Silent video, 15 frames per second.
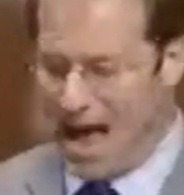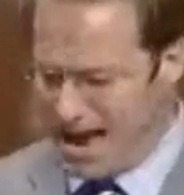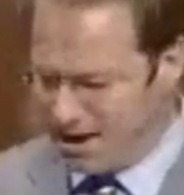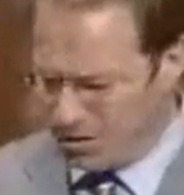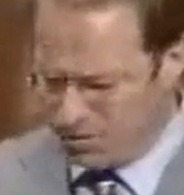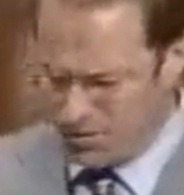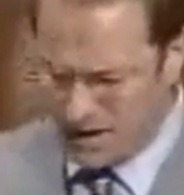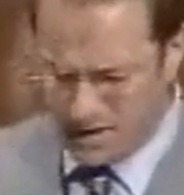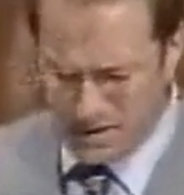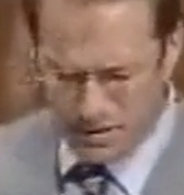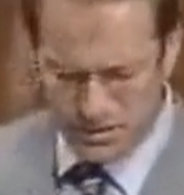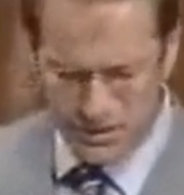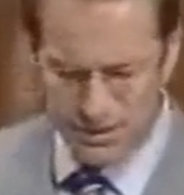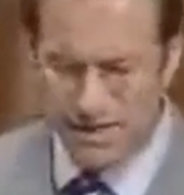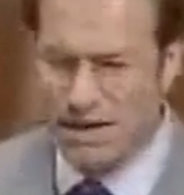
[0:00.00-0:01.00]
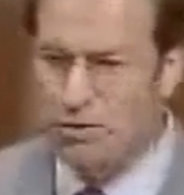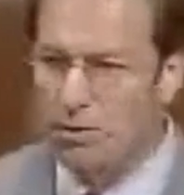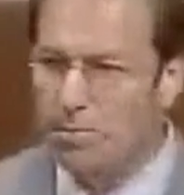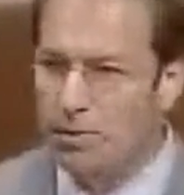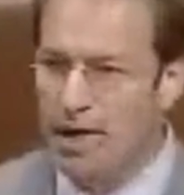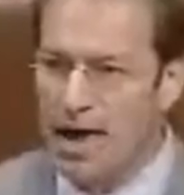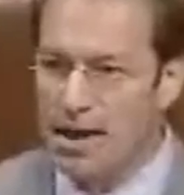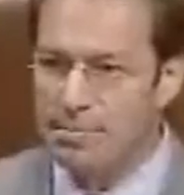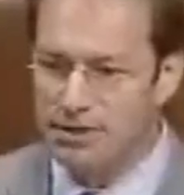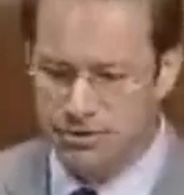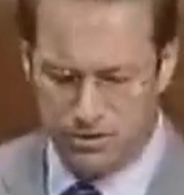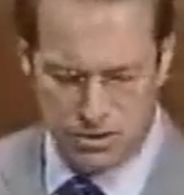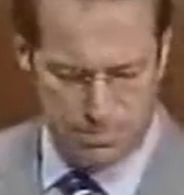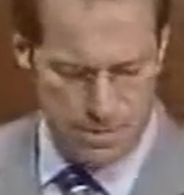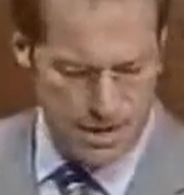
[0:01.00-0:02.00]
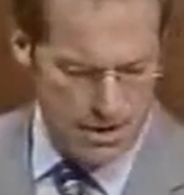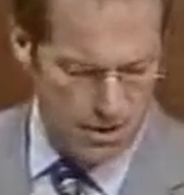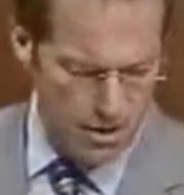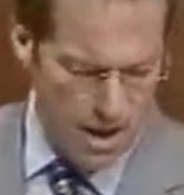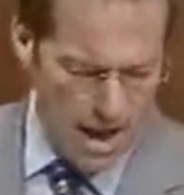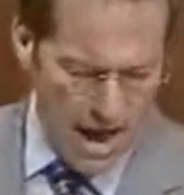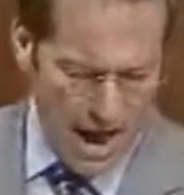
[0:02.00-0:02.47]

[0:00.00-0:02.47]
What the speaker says: I don't think there's a secret plan, Mr. Speaker.